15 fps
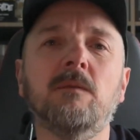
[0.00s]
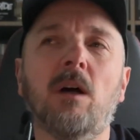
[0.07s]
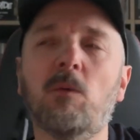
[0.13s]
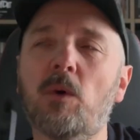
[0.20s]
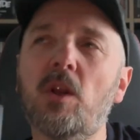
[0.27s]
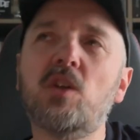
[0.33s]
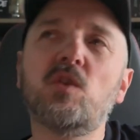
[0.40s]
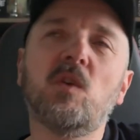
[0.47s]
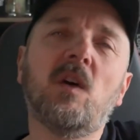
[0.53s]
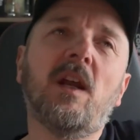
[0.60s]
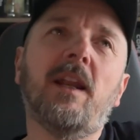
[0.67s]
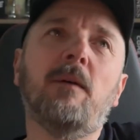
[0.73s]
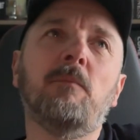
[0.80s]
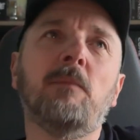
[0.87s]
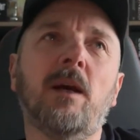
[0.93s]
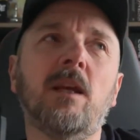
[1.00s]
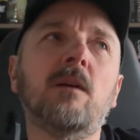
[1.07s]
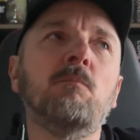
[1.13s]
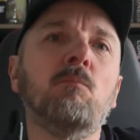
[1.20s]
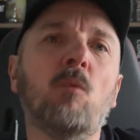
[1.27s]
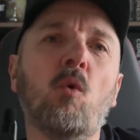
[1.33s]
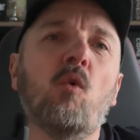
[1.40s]
I want to try and make
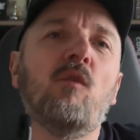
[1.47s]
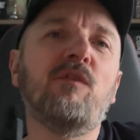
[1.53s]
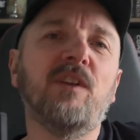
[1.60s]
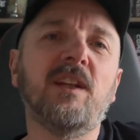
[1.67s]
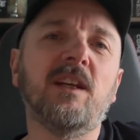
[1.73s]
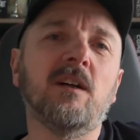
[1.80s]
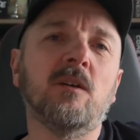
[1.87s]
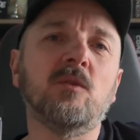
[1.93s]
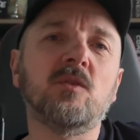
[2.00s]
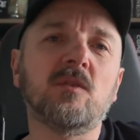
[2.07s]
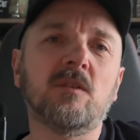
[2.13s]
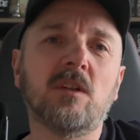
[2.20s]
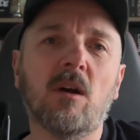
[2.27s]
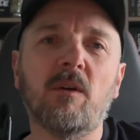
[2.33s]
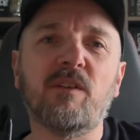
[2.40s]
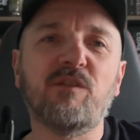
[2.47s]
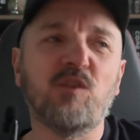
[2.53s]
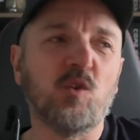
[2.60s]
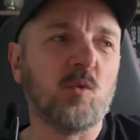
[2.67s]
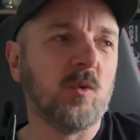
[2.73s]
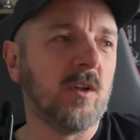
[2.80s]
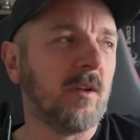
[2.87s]
more videos going
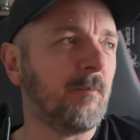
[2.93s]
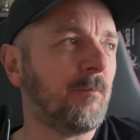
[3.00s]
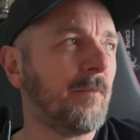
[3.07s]
forward.